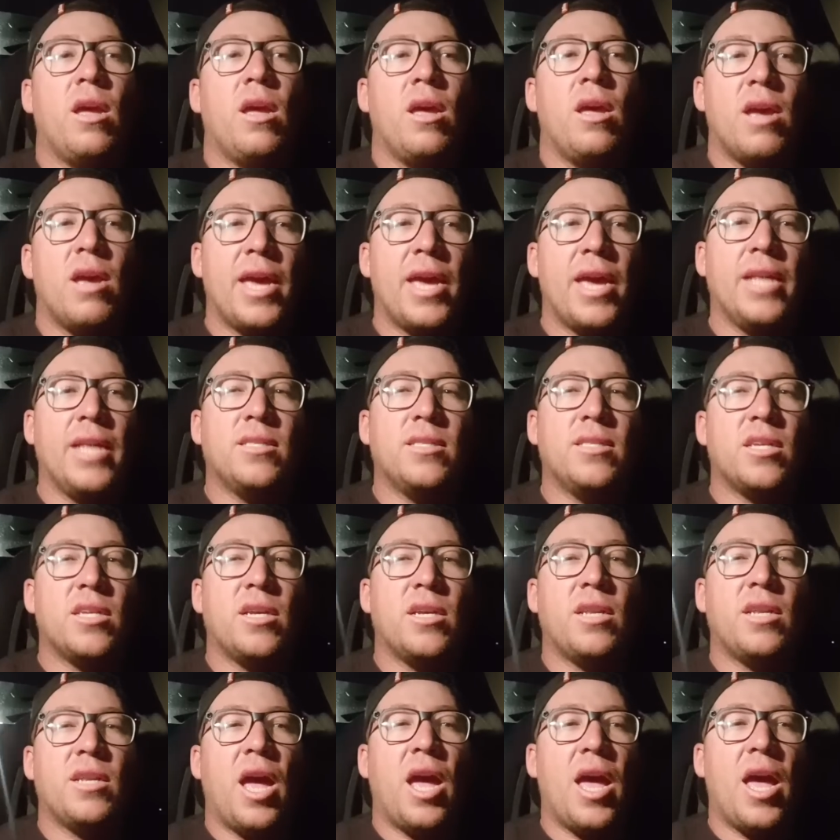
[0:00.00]

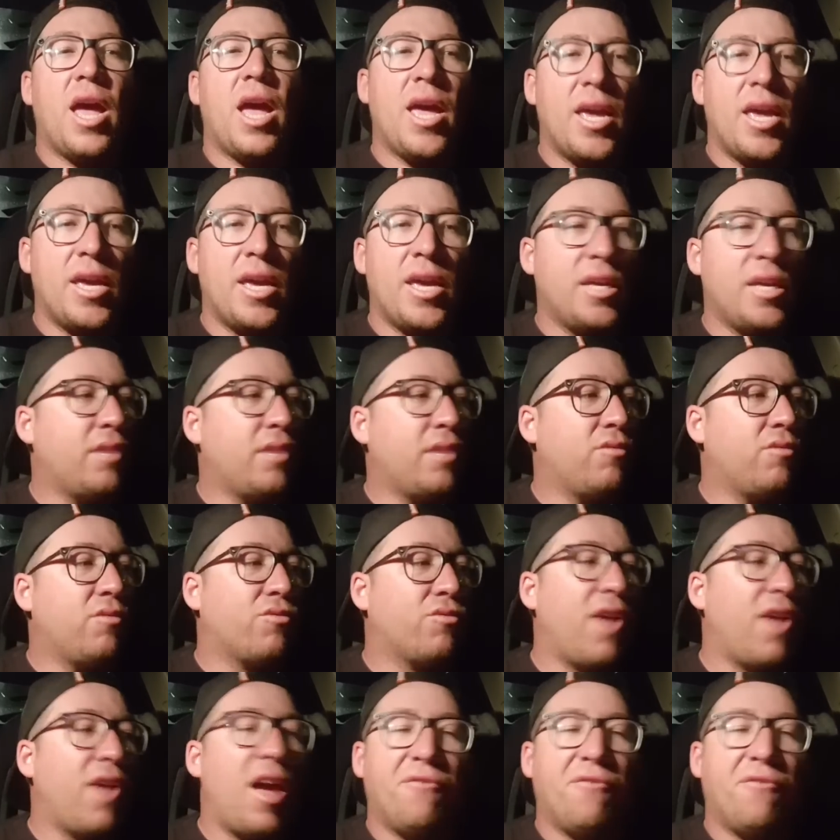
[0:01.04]
entered a
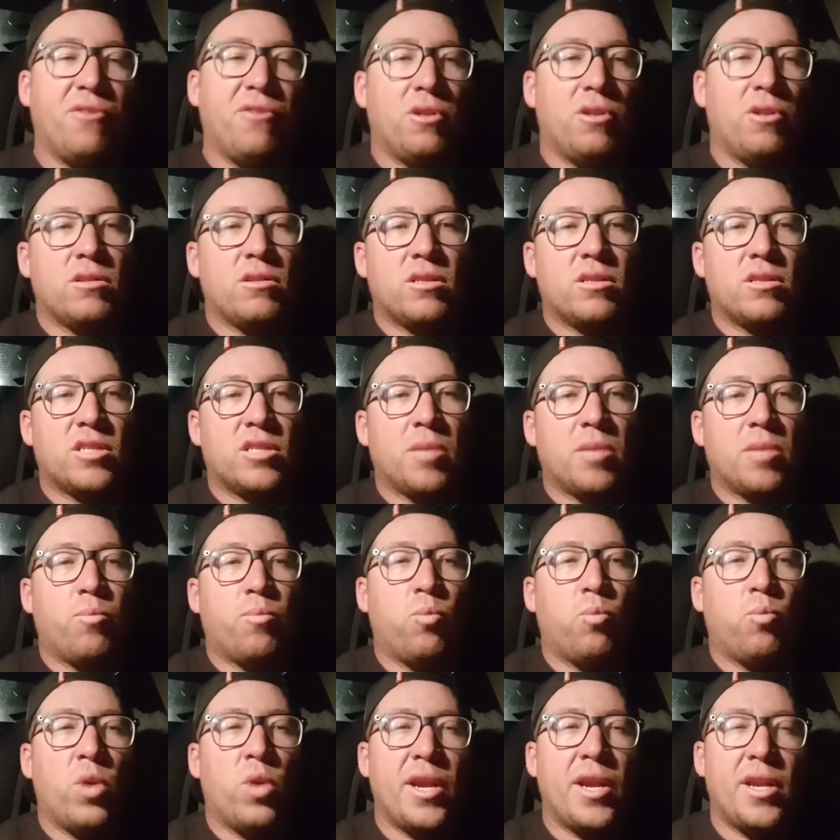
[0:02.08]
raffle to
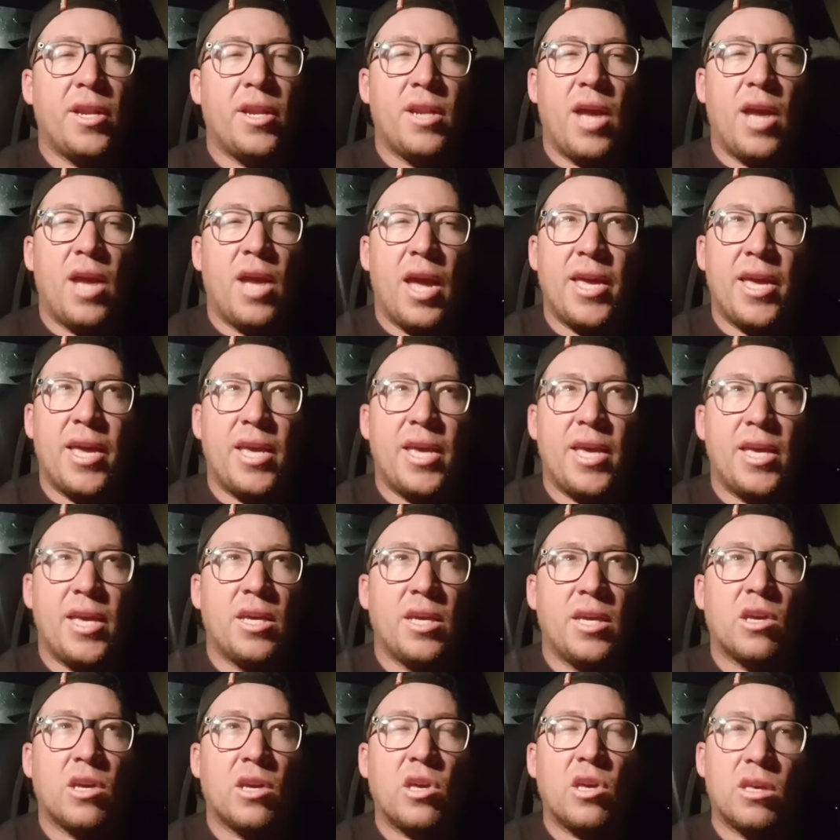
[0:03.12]
win a
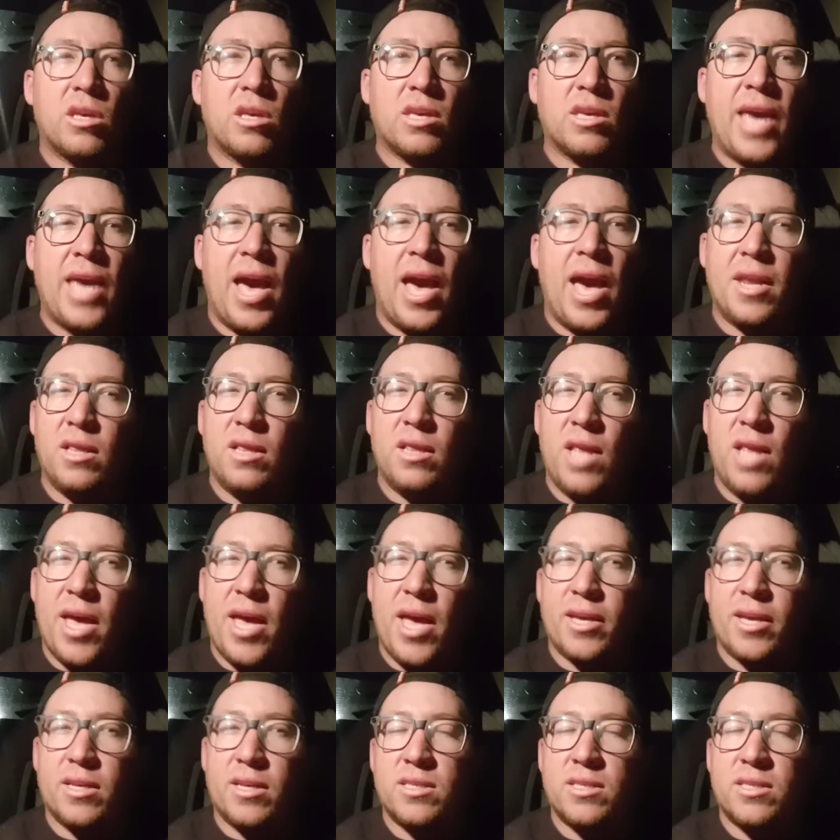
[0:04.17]

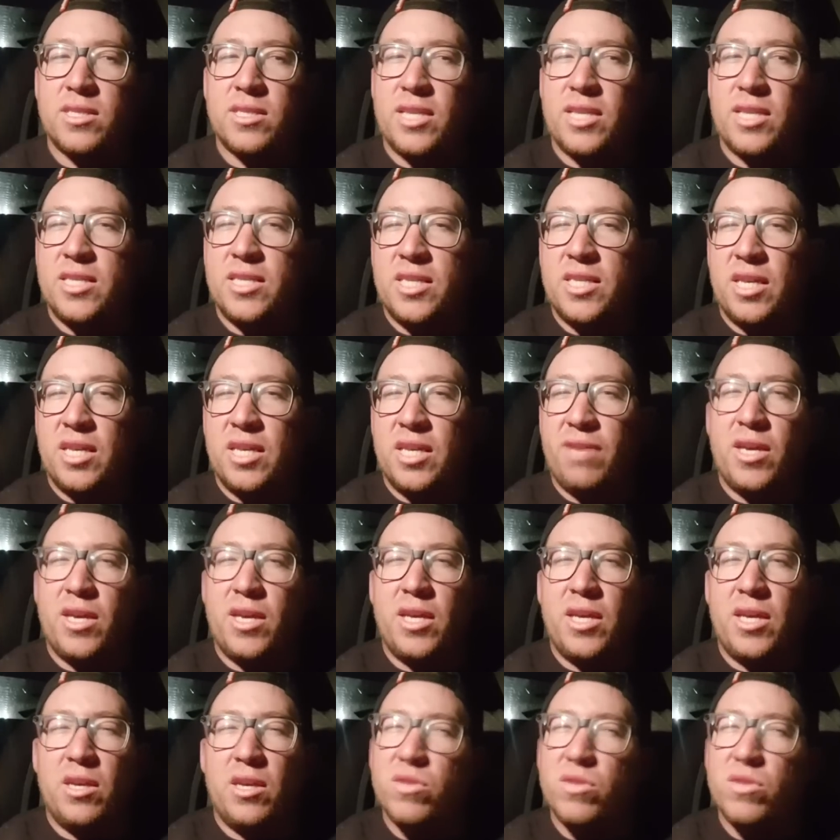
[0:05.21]
Cadillac
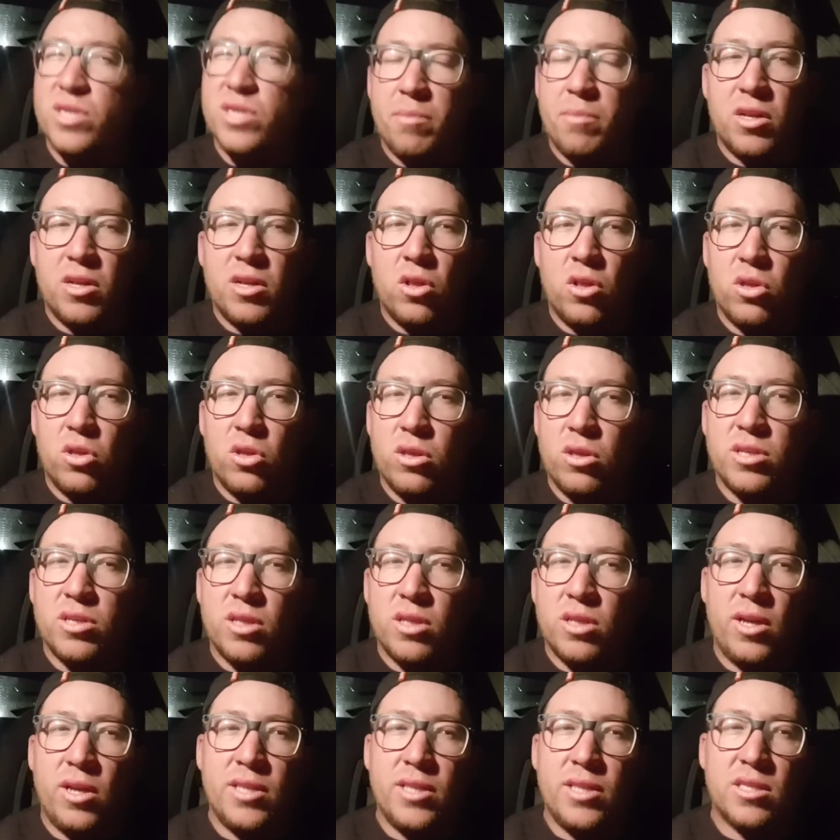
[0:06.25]
CTV or something along those
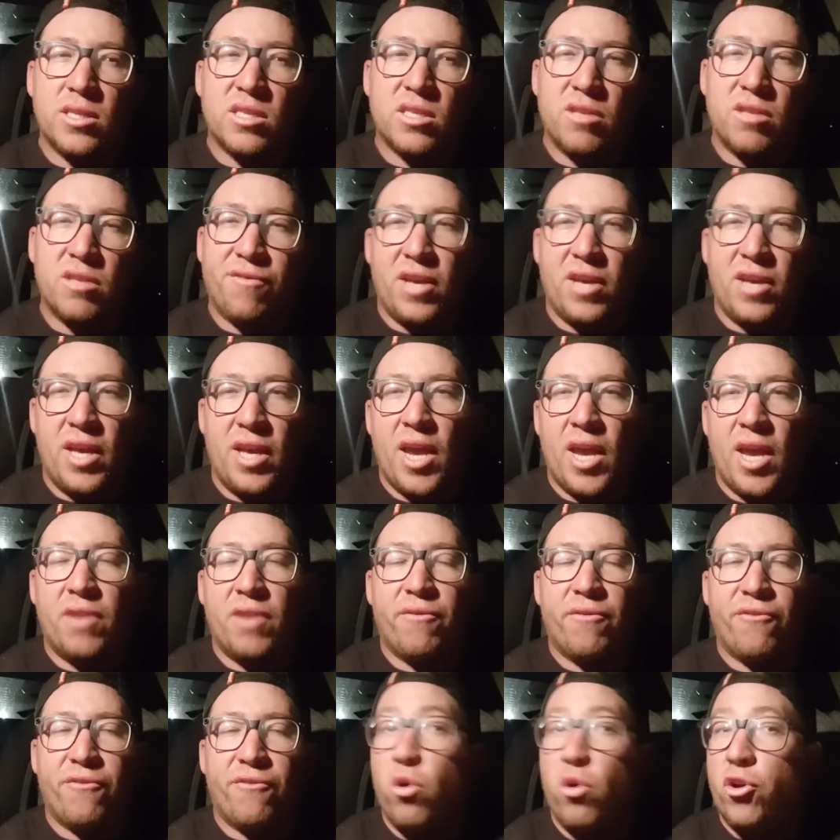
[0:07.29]
lines. It's the V8
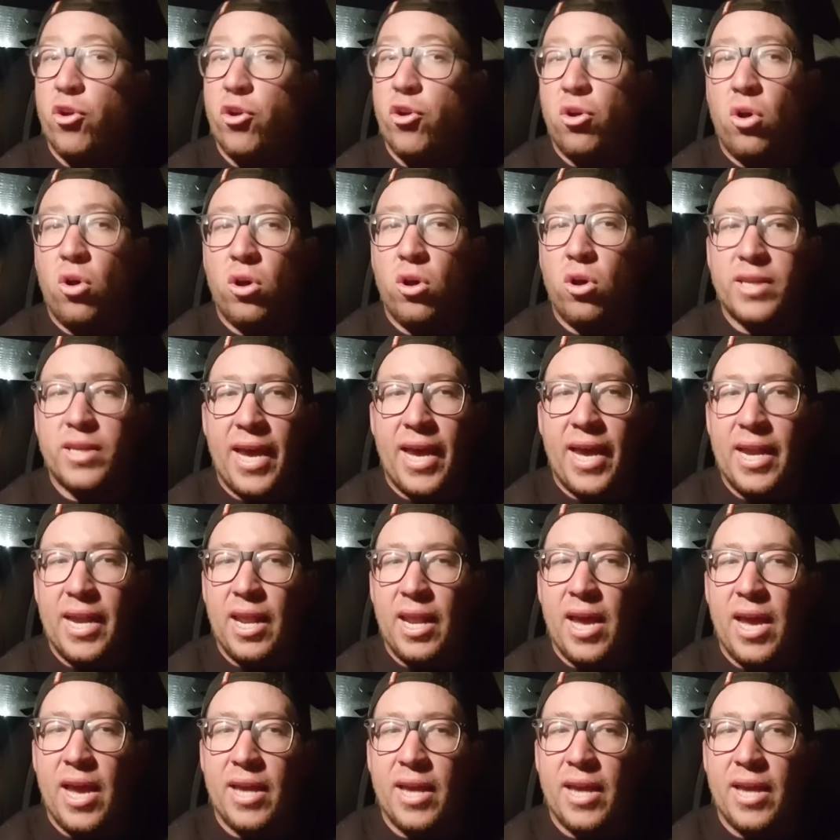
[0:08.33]
four-door Cadillac.